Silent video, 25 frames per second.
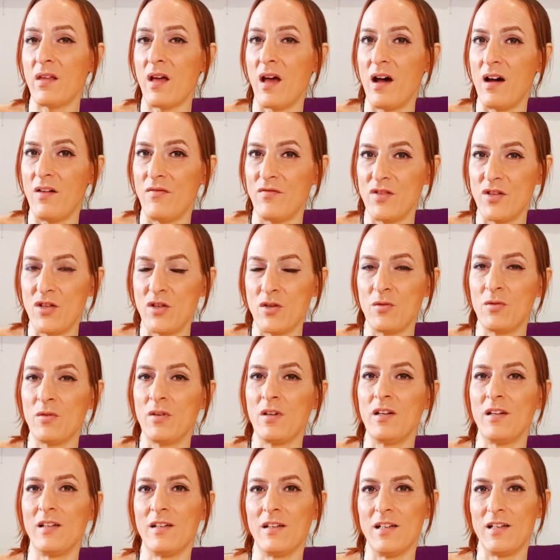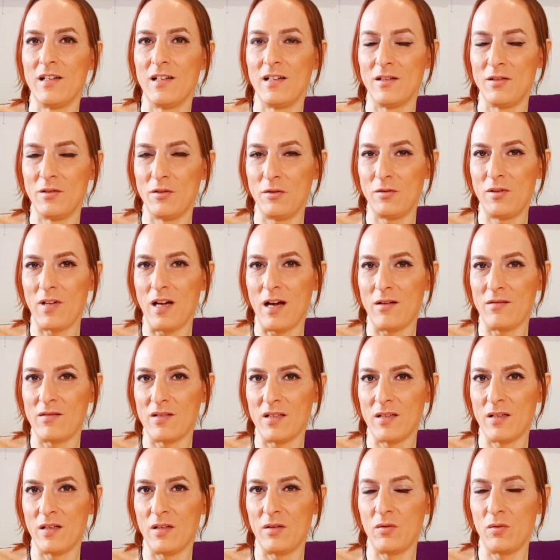of June
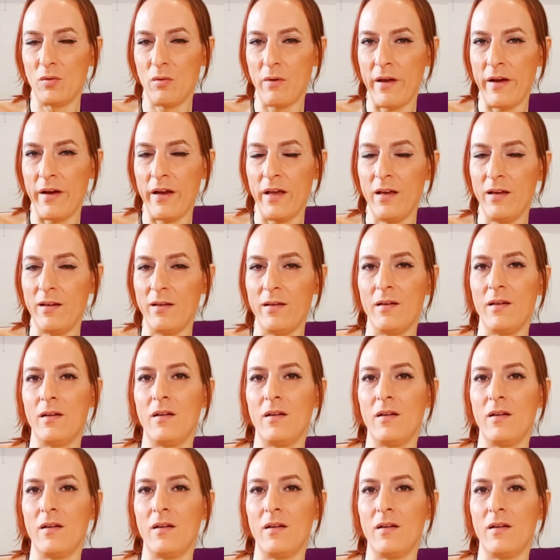2020.